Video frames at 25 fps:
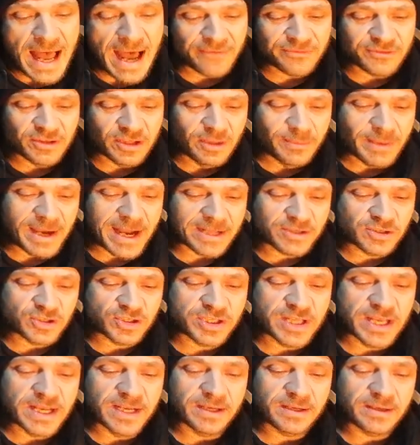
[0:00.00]
After um, the
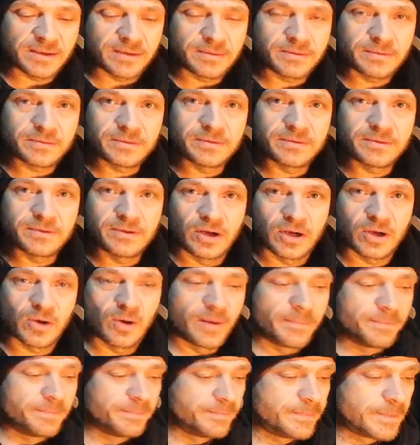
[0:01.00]
match, after match, oh,
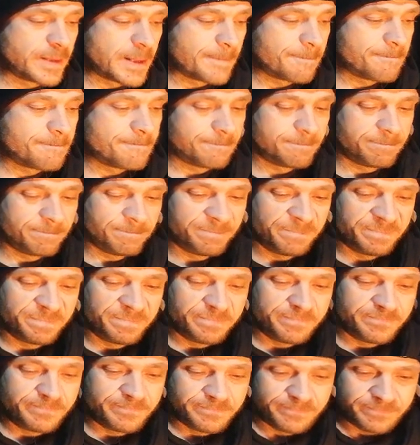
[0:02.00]
go on. Sting comes down